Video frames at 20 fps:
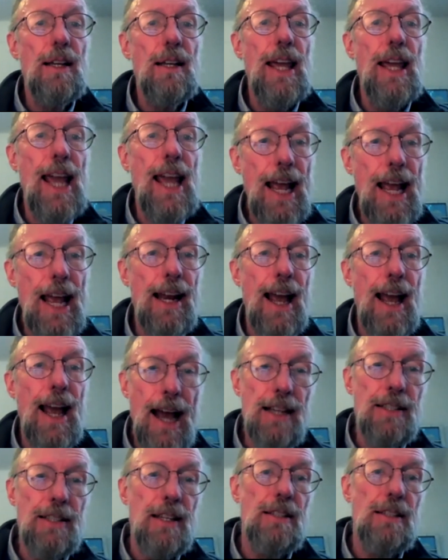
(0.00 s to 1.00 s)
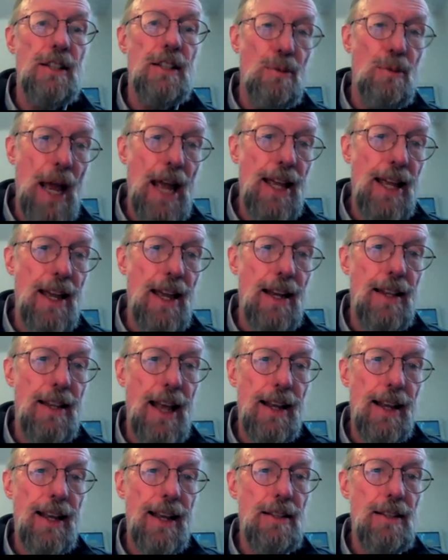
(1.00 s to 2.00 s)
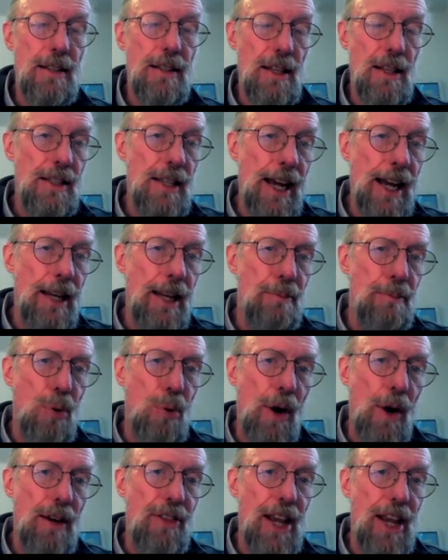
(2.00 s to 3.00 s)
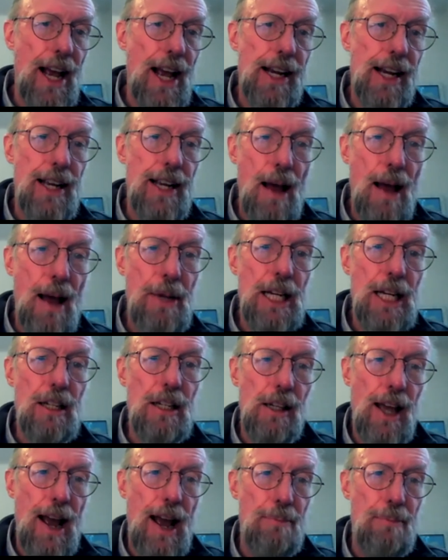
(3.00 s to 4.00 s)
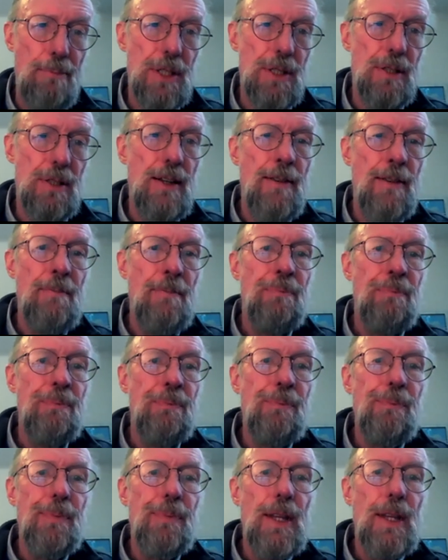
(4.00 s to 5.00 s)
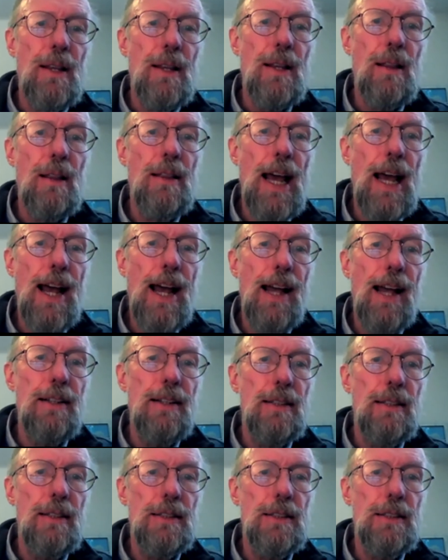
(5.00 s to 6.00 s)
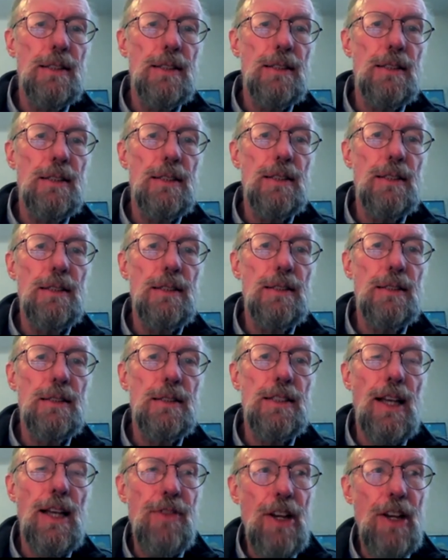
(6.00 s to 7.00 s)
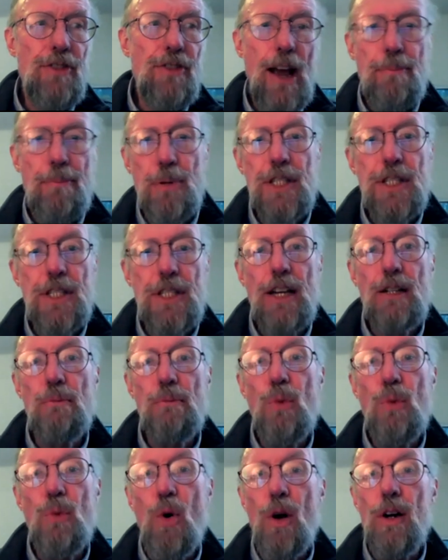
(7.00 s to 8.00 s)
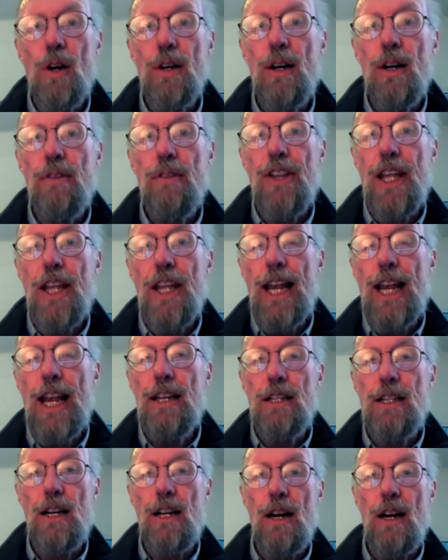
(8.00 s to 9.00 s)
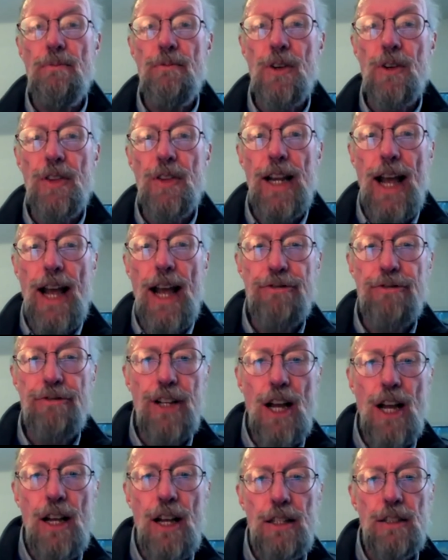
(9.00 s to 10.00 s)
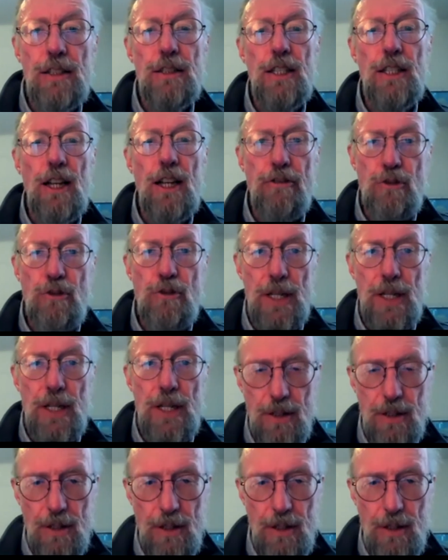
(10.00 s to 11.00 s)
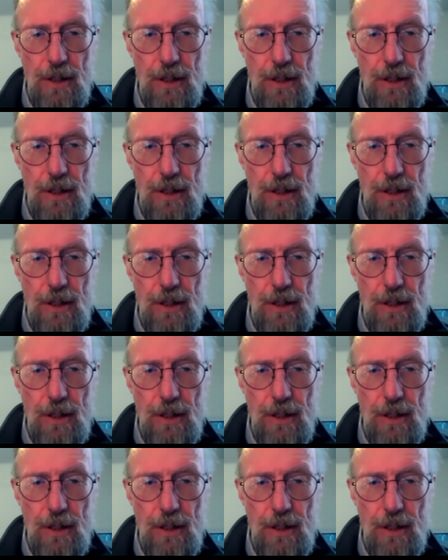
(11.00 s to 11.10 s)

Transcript: can't access their banking. And that gets to the second point of the economic collapse, that 75% or more of the income for the Afghan government